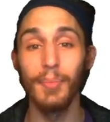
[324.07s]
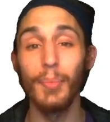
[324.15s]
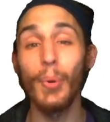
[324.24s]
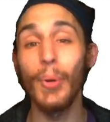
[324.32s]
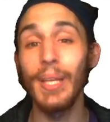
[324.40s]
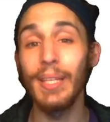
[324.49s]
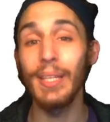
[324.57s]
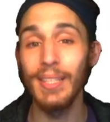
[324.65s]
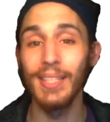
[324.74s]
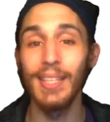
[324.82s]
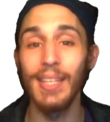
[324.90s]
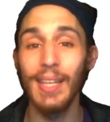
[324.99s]
putting
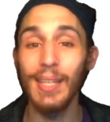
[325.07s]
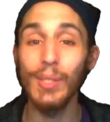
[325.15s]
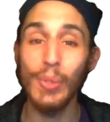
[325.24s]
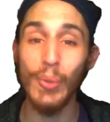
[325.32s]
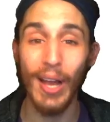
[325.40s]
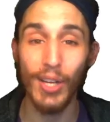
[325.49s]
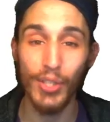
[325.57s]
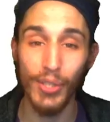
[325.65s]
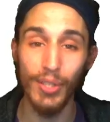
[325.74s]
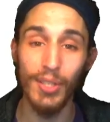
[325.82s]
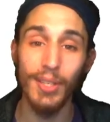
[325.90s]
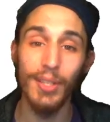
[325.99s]
into
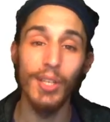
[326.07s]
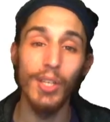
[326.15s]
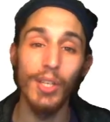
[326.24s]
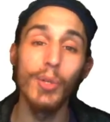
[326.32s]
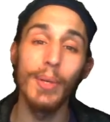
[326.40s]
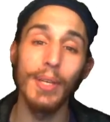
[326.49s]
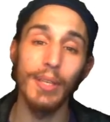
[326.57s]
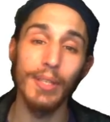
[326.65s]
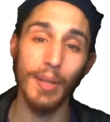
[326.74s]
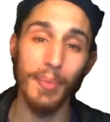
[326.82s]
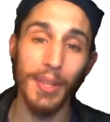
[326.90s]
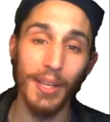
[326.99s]
action, doing
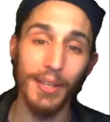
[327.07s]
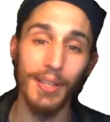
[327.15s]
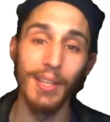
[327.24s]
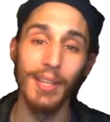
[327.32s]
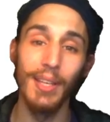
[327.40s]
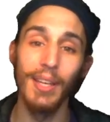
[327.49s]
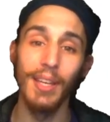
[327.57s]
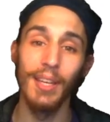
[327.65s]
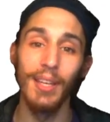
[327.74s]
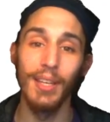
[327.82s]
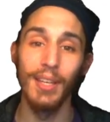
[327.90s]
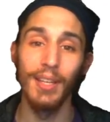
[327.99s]
something.
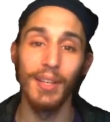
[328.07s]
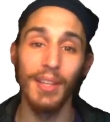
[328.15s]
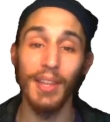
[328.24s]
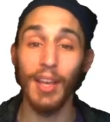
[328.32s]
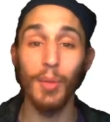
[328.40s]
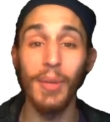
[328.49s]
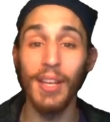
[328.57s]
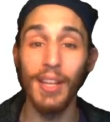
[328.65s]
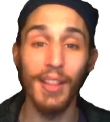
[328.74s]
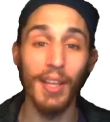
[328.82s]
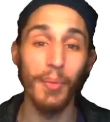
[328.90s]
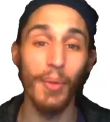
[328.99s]
And that could be
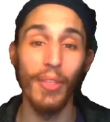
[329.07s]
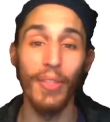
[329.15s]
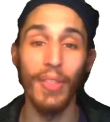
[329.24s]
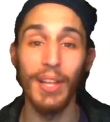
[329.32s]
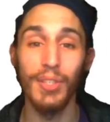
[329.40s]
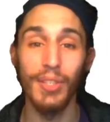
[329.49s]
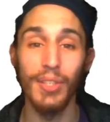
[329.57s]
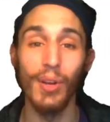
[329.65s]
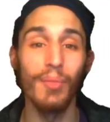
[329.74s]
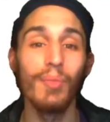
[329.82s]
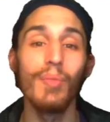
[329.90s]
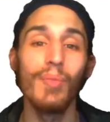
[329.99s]
anything, whether that's,
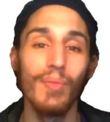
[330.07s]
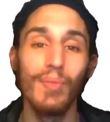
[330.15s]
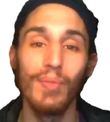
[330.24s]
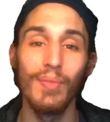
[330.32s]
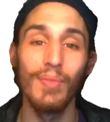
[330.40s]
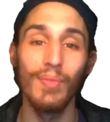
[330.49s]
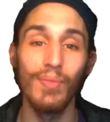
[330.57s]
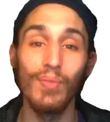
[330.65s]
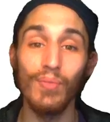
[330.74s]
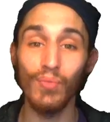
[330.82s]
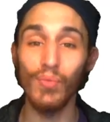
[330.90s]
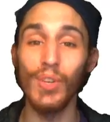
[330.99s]

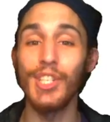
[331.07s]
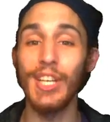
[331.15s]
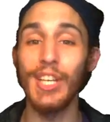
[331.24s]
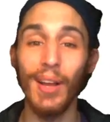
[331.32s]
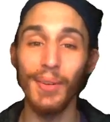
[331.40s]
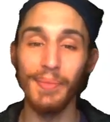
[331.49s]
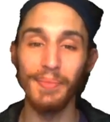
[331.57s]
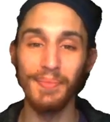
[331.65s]
reaching out